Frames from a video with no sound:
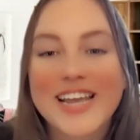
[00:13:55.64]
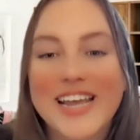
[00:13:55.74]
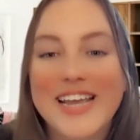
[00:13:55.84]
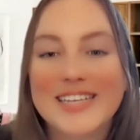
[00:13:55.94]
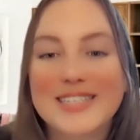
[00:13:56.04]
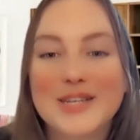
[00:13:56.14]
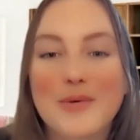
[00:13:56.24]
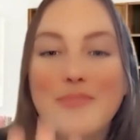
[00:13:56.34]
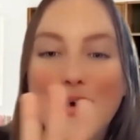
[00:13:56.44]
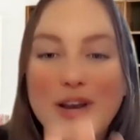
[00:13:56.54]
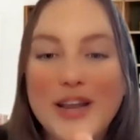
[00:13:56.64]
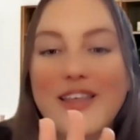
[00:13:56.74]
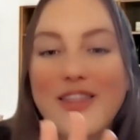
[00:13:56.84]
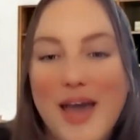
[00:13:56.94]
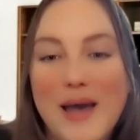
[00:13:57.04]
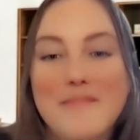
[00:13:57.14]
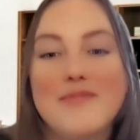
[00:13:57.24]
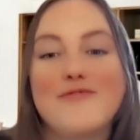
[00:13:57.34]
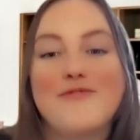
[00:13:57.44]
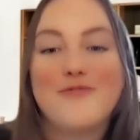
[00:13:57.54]
is putting
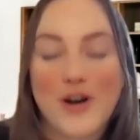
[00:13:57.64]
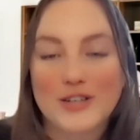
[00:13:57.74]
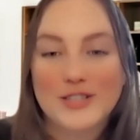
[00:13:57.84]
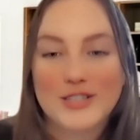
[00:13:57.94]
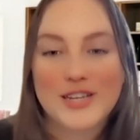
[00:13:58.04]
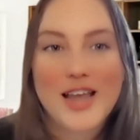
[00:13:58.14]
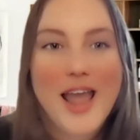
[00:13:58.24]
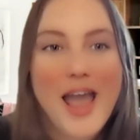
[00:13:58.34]
them first.